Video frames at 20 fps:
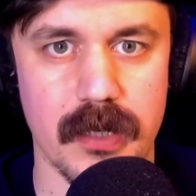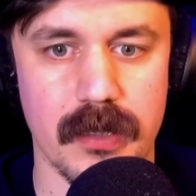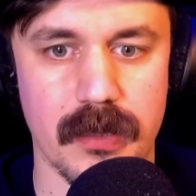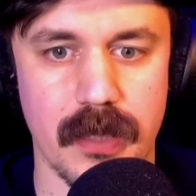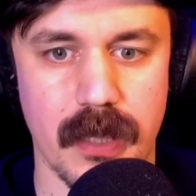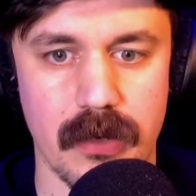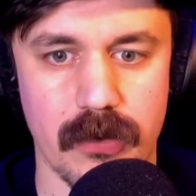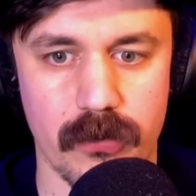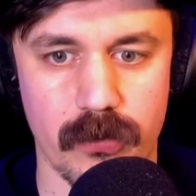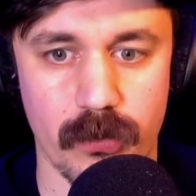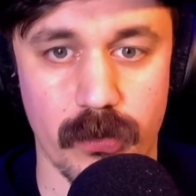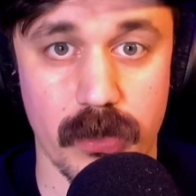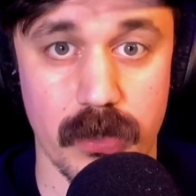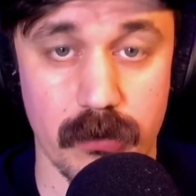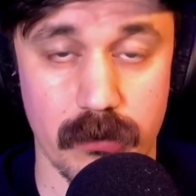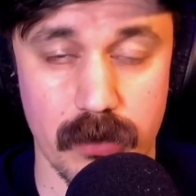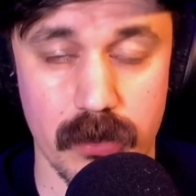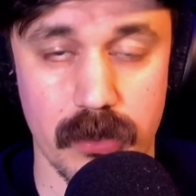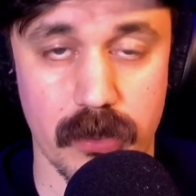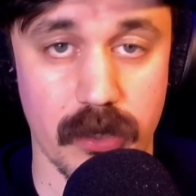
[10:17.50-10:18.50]
that is
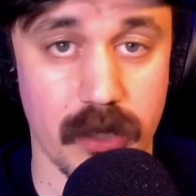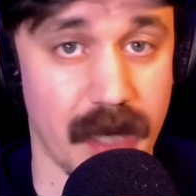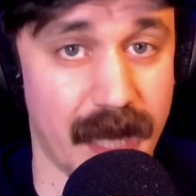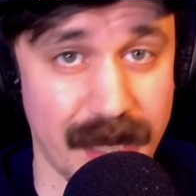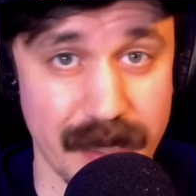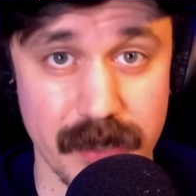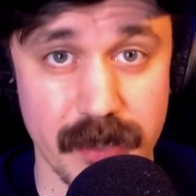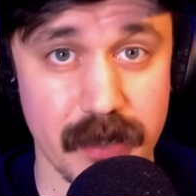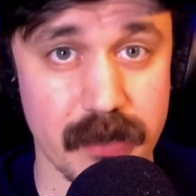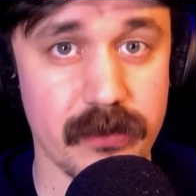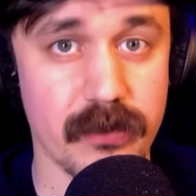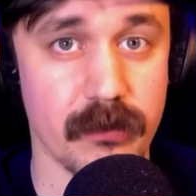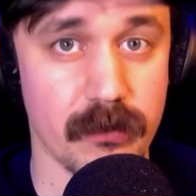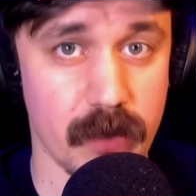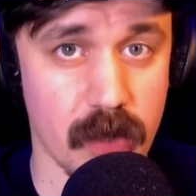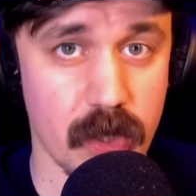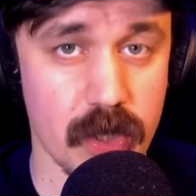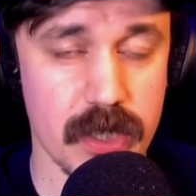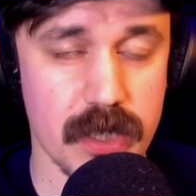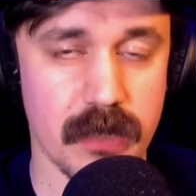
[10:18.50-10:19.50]
really, really good, and it is
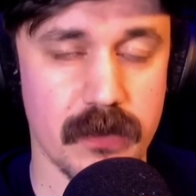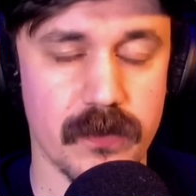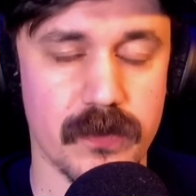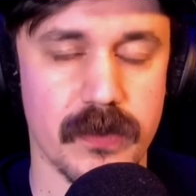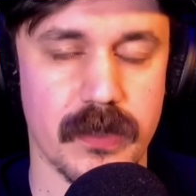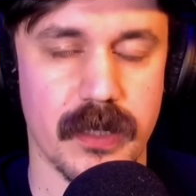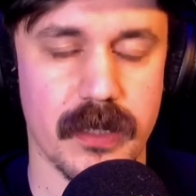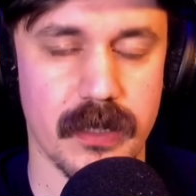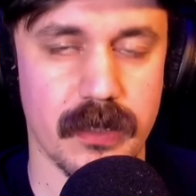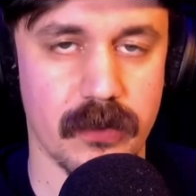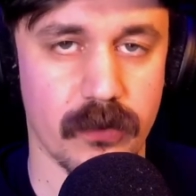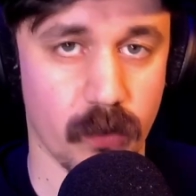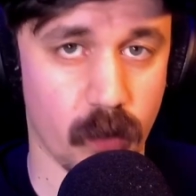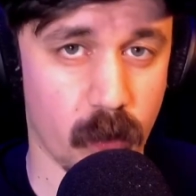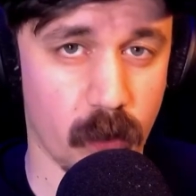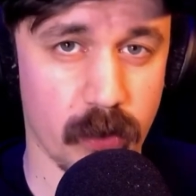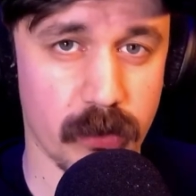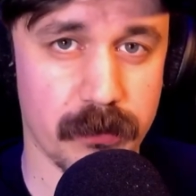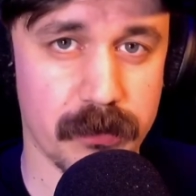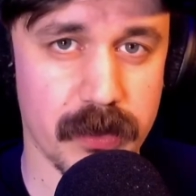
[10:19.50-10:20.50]
immersive and it is
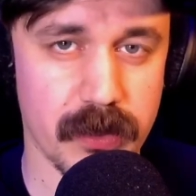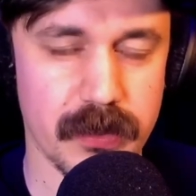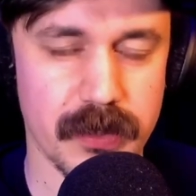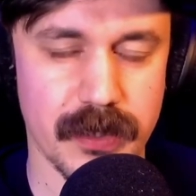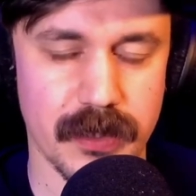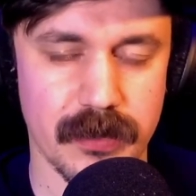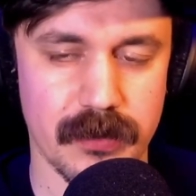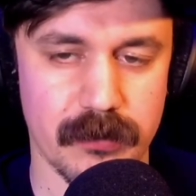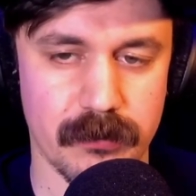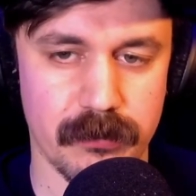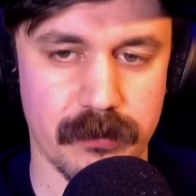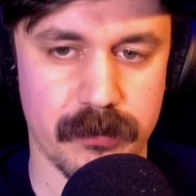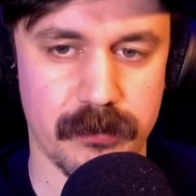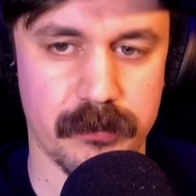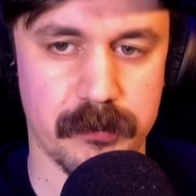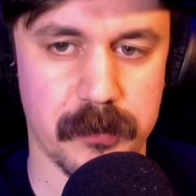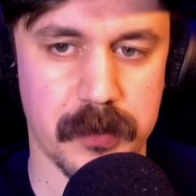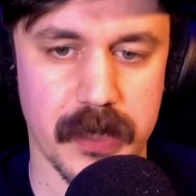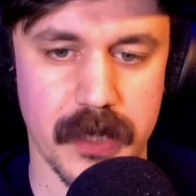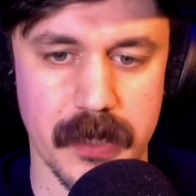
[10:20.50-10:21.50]
world building,
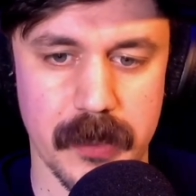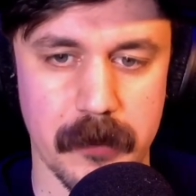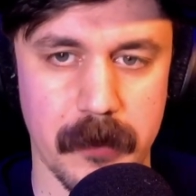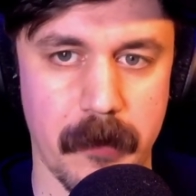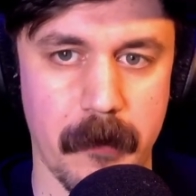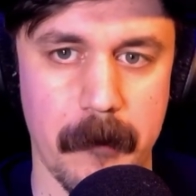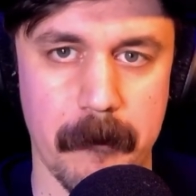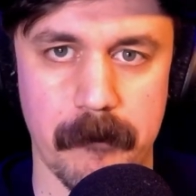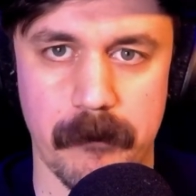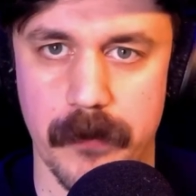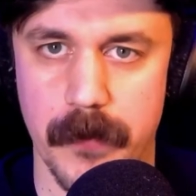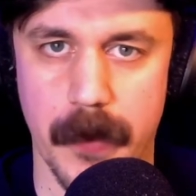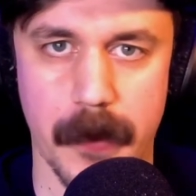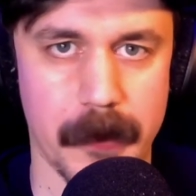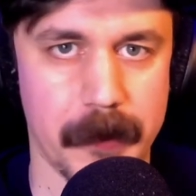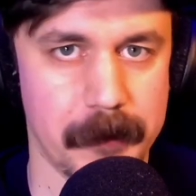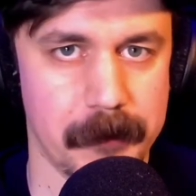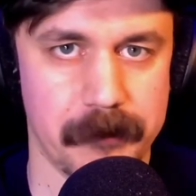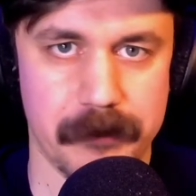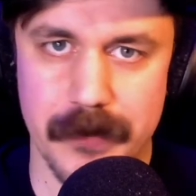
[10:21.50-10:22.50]
but
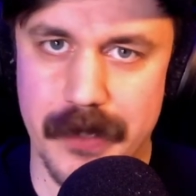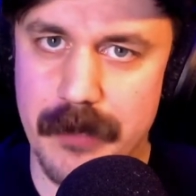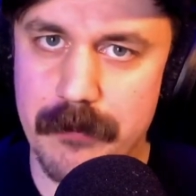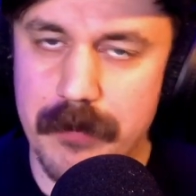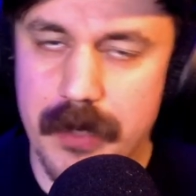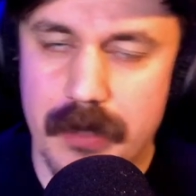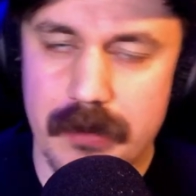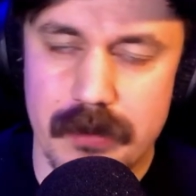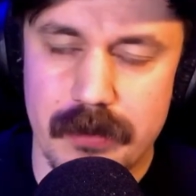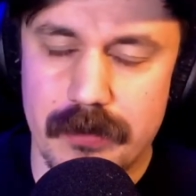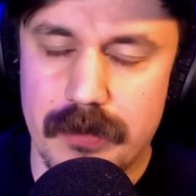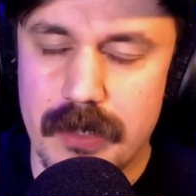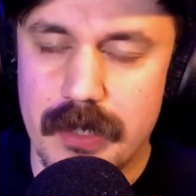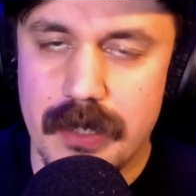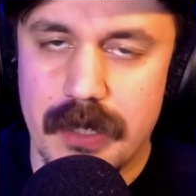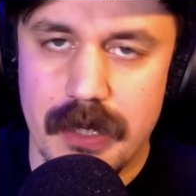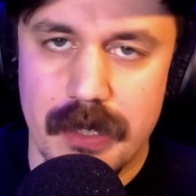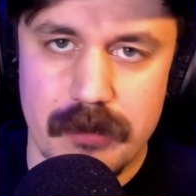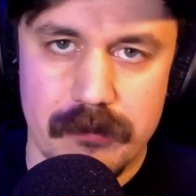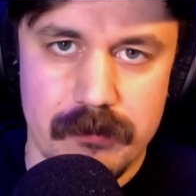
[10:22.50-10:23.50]
compared to
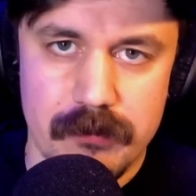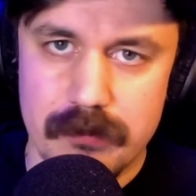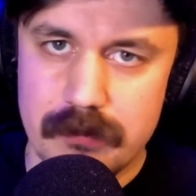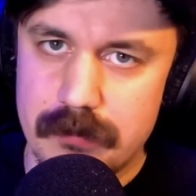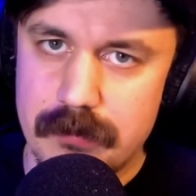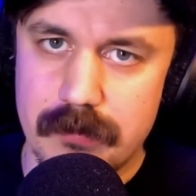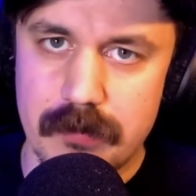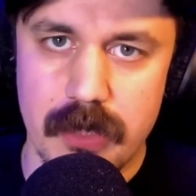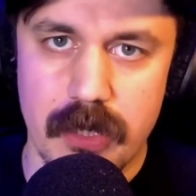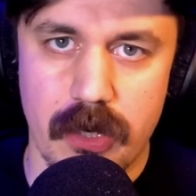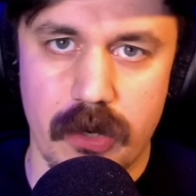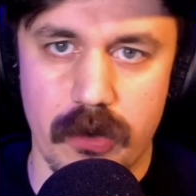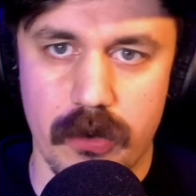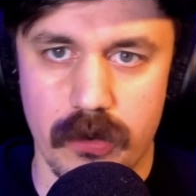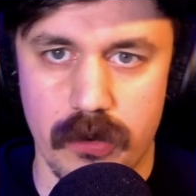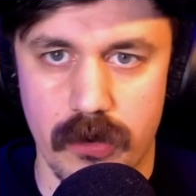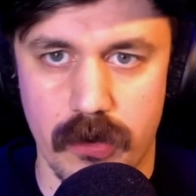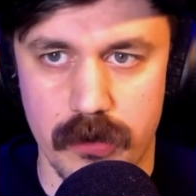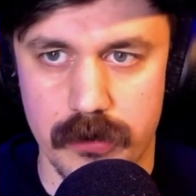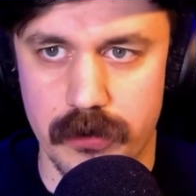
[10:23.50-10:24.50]
seeing it, you
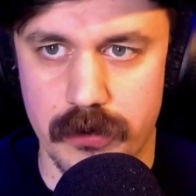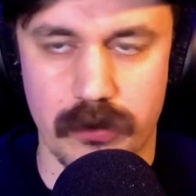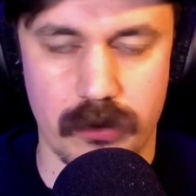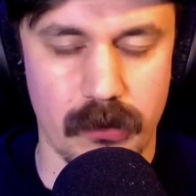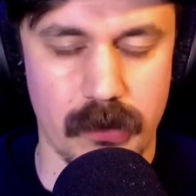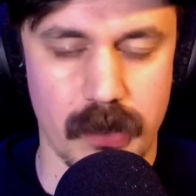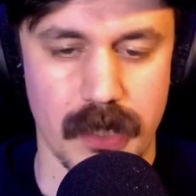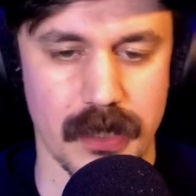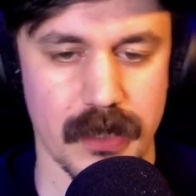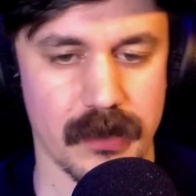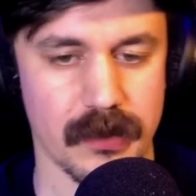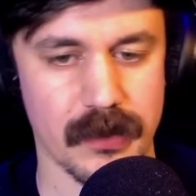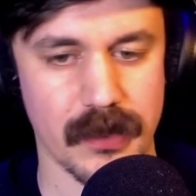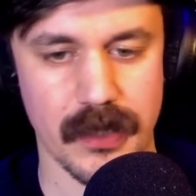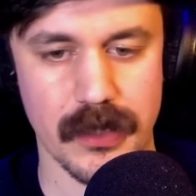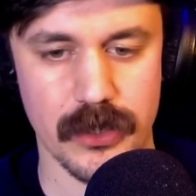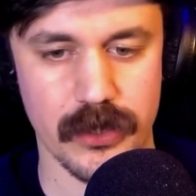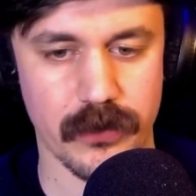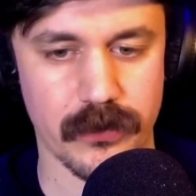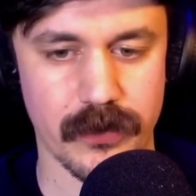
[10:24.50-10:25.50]
know, on the screen,
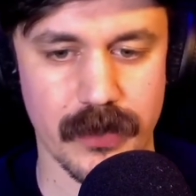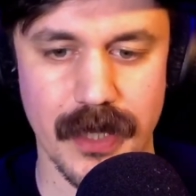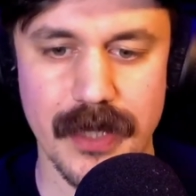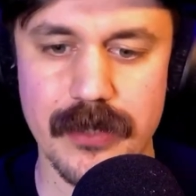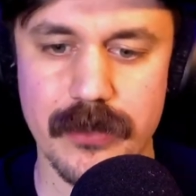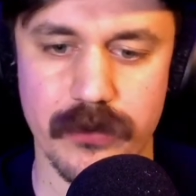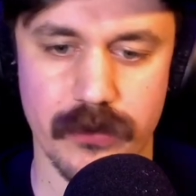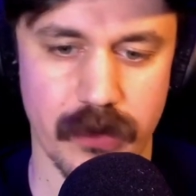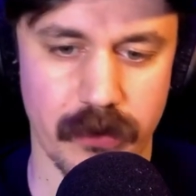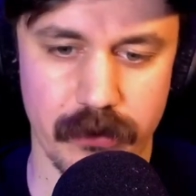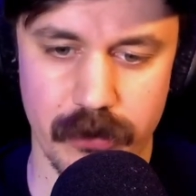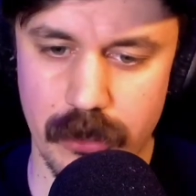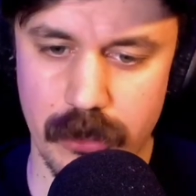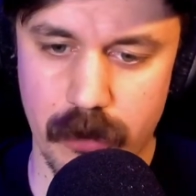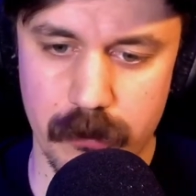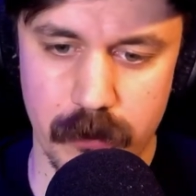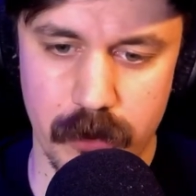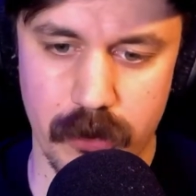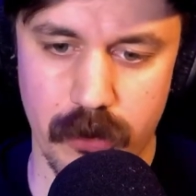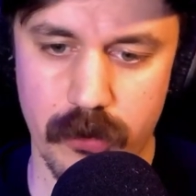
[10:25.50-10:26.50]
it just doesn't
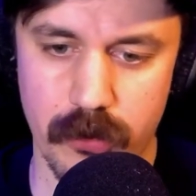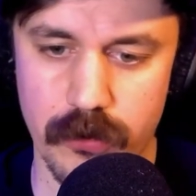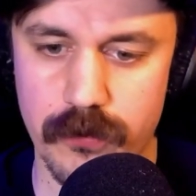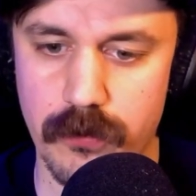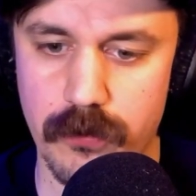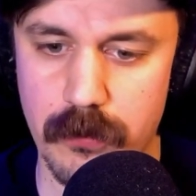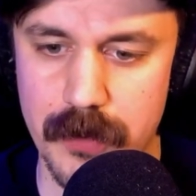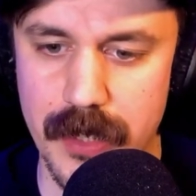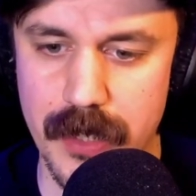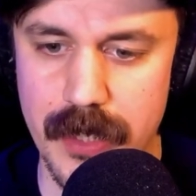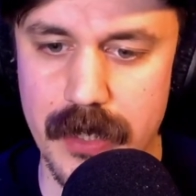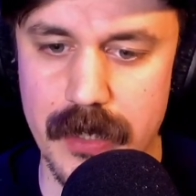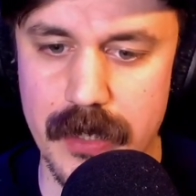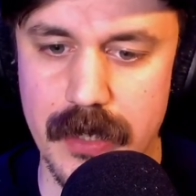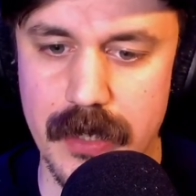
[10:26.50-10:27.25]
come close for me.